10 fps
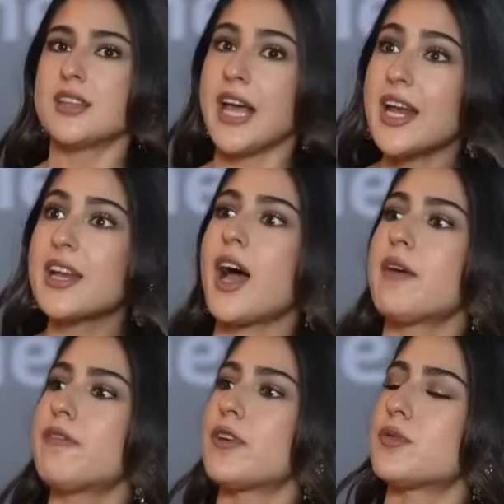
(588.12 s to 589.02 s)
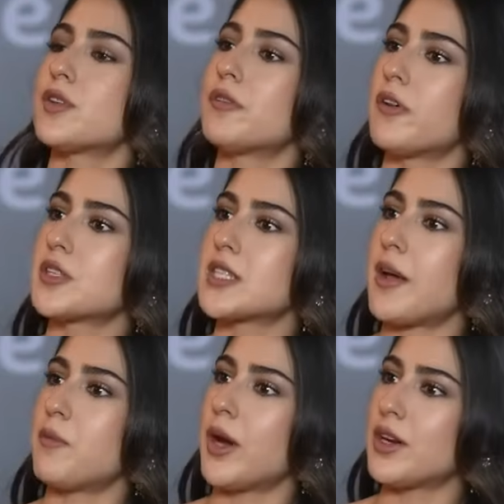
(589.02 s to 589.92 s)
Then I, for, for the first
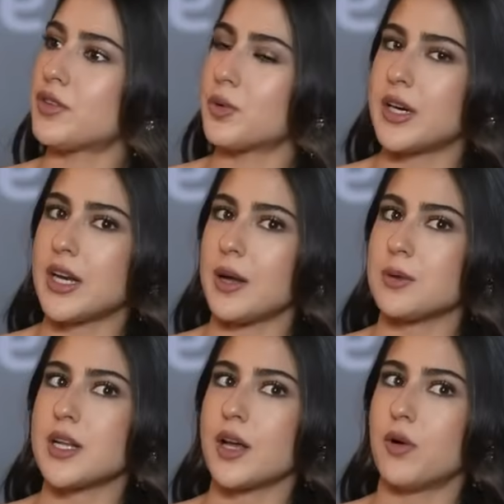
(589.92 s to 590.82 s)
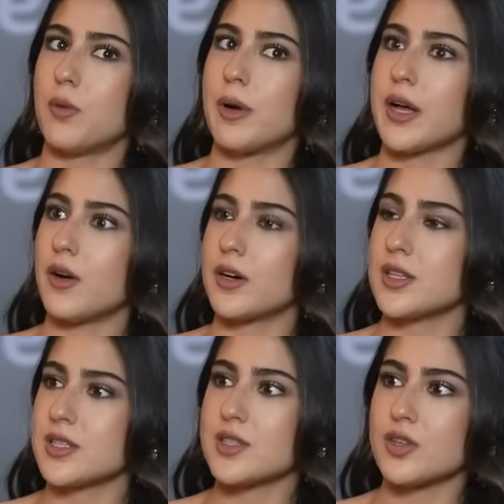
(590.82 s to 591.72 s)
time, went through it and I was like, oh my God,
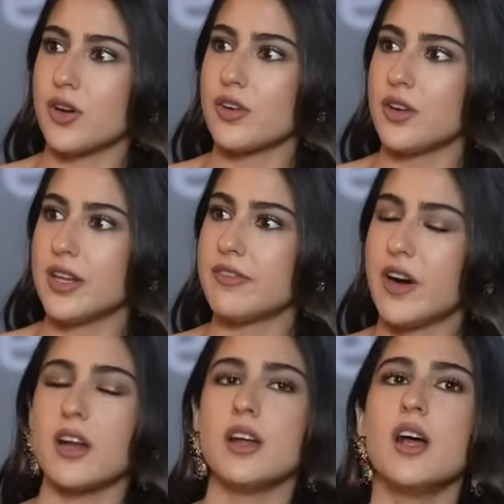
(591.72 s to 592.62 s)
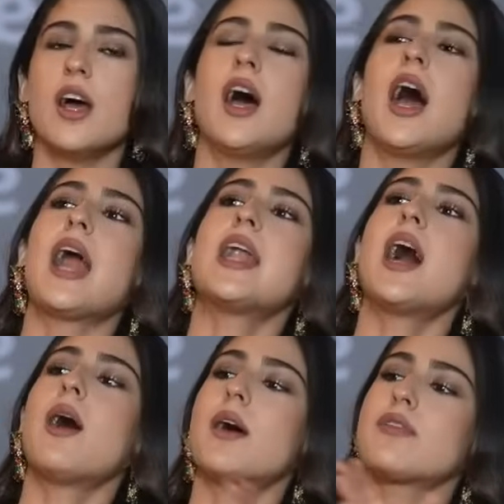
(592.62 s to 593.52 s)
this is not really fun. And
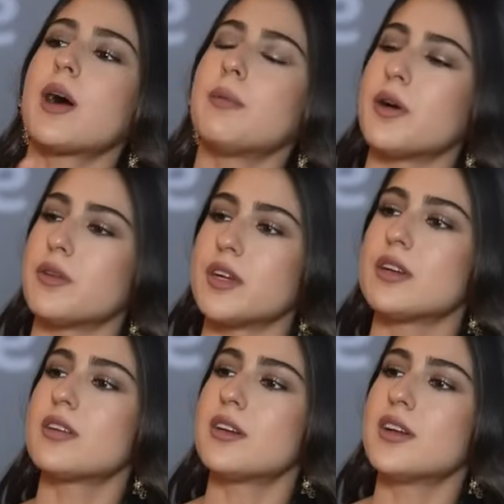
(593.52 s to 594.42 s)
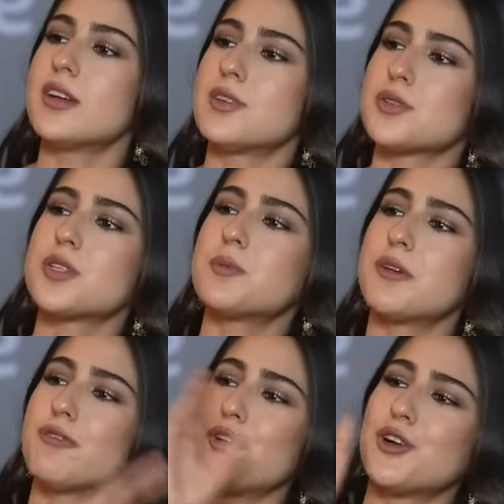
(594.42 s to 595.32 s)
now I've come out of it. Mm. So it's
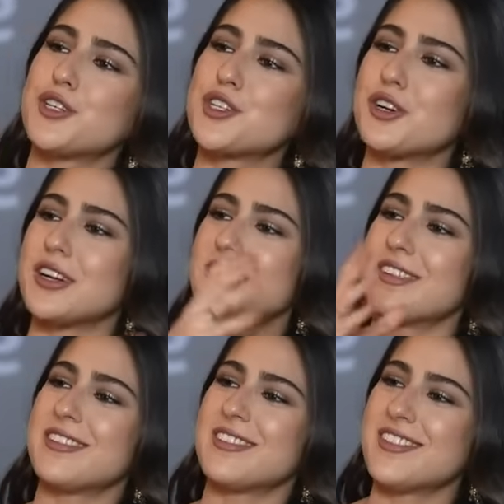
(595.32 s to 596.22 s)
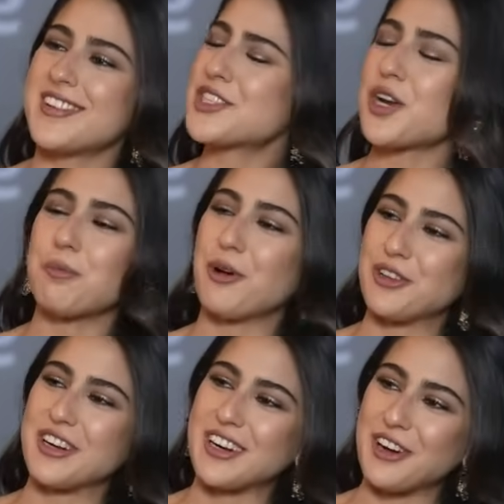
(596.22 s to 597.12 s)
been a full journey. It stopped
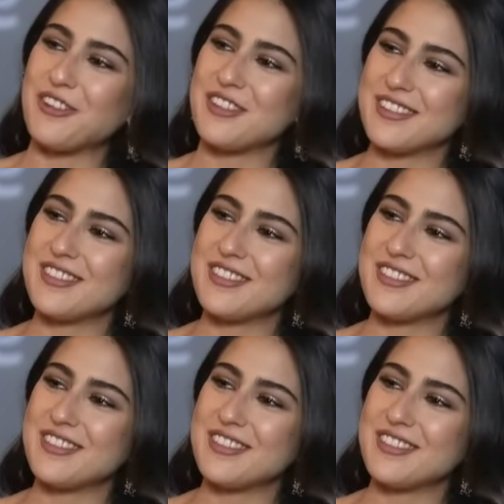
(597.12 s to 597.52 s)
bothering now.